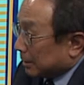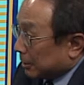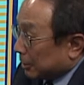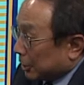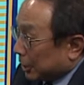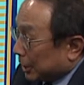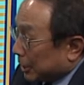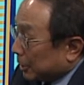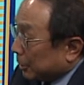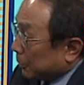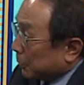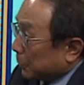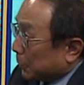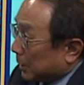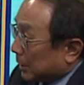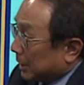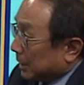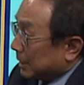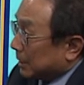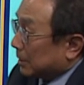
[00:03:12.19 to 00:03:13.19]

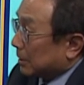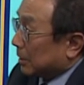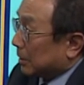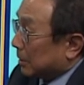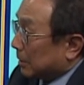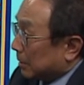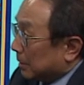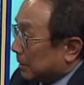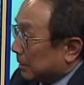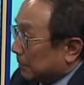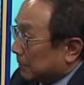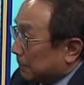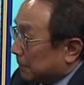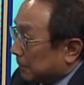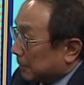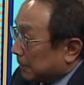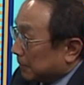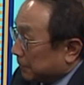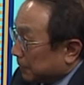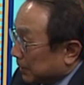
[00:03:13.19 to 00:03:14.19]
gender-wise,
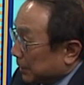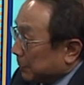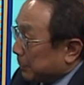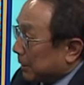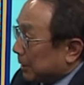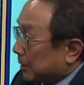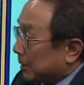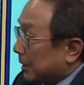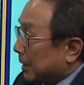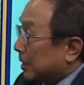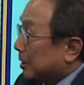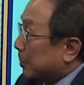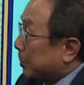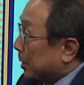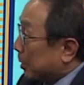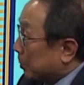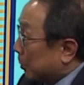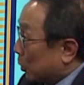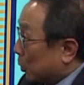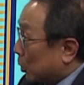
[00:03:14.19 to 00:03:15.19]
female has a
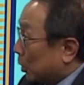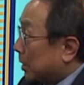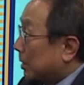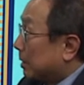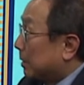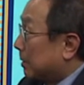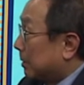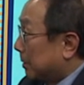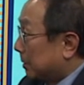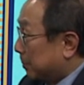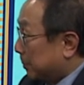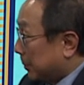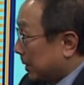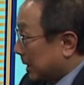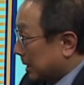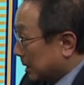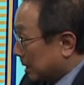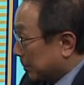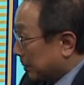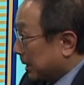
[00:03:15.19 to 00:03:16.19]
bit more
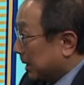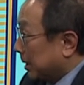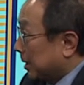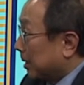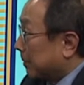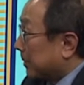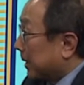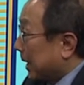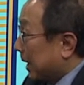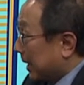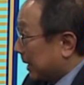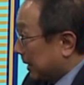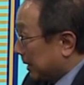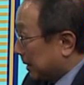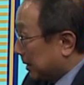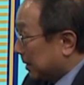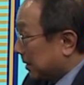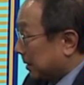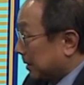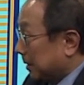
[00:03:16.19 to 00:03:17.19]
possibility of getting
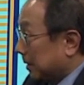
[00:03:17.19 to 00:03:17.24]
it.